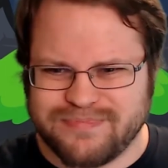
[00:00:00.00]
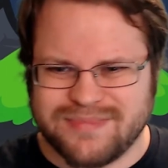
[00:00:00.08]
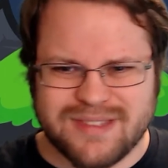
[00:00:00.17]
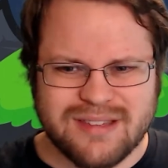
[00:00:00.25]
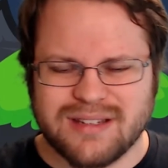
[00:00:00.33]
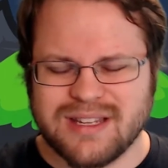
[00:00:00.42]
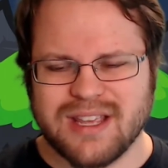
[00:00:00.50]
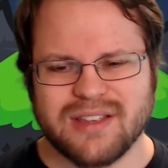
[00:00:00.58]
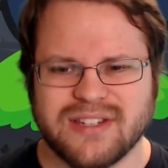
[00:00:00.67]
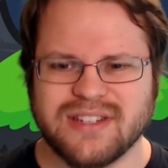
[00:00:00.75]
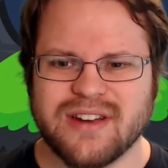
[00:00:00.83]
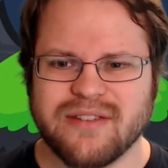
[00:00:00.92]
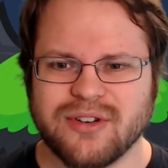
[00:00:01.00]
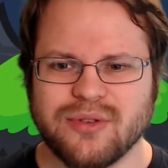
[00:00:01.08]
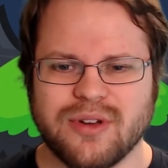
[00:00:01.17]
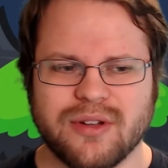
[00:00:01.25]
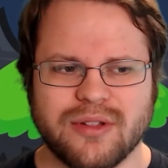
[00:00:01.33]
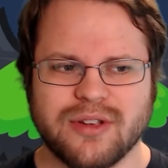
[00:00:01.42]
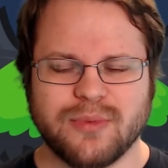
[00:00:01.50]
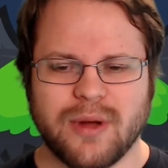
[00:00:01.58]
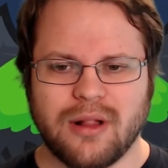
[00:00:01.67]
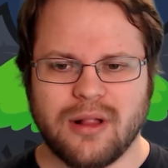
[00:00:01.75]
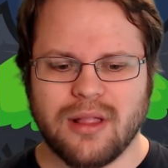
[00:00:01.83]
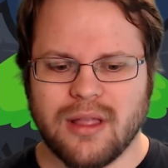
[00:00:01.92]
DLCs never do nearly as
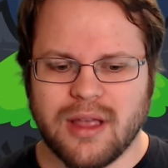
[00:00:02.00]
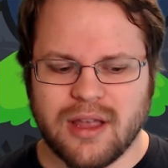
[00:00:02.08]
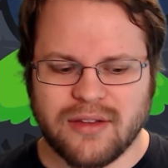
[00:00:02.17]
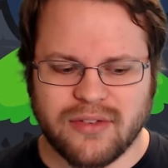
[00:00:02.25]
well as,